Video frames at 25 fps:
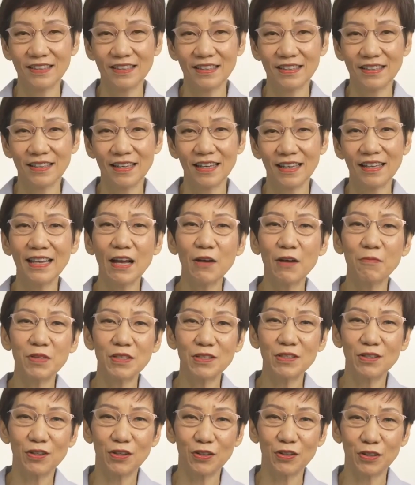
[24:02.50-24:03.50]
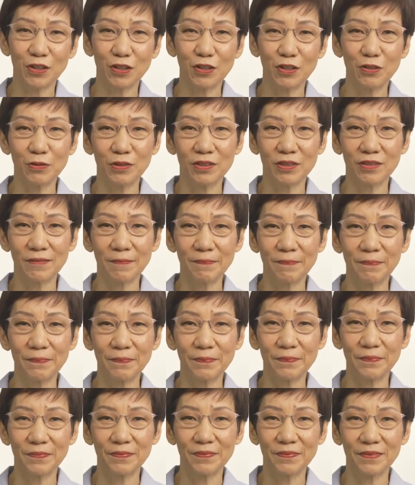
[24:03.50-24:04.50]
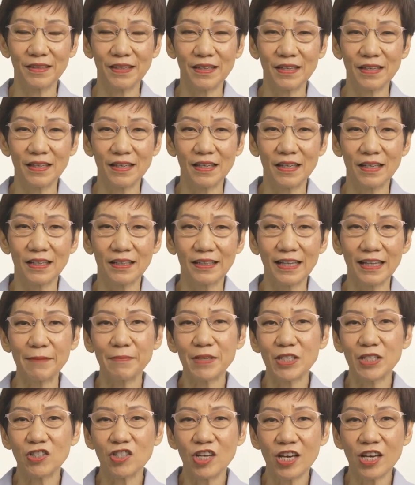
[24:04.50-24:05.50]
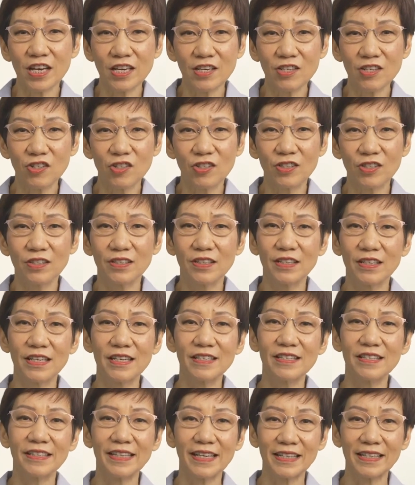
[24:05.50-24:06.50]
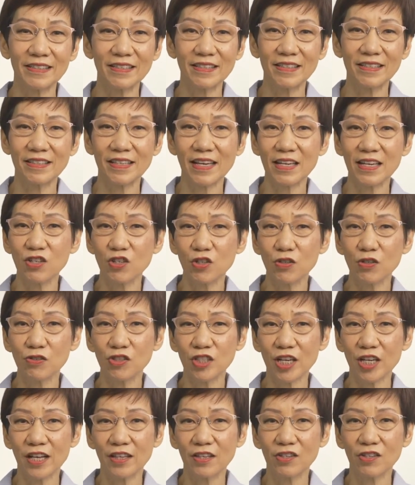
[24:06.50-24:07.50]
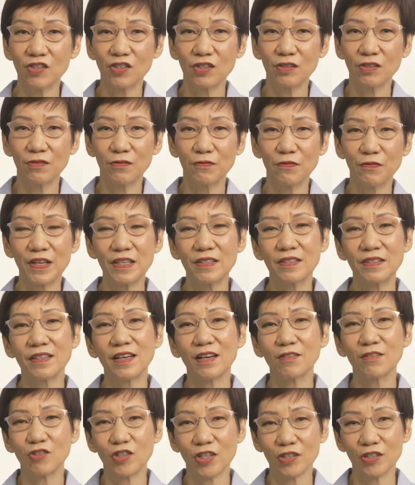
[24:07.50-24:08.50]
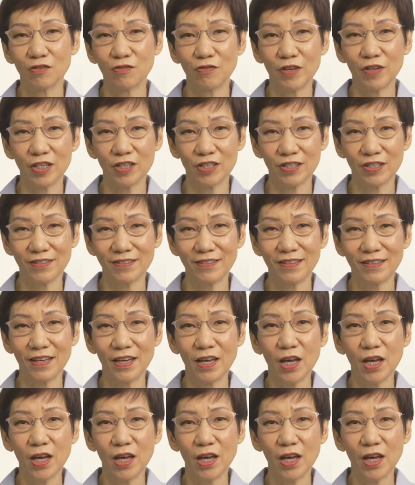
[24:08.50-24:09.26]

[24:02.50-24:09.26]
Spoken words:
Allow me to conclude. Climate change is an existential challenge facing our generation,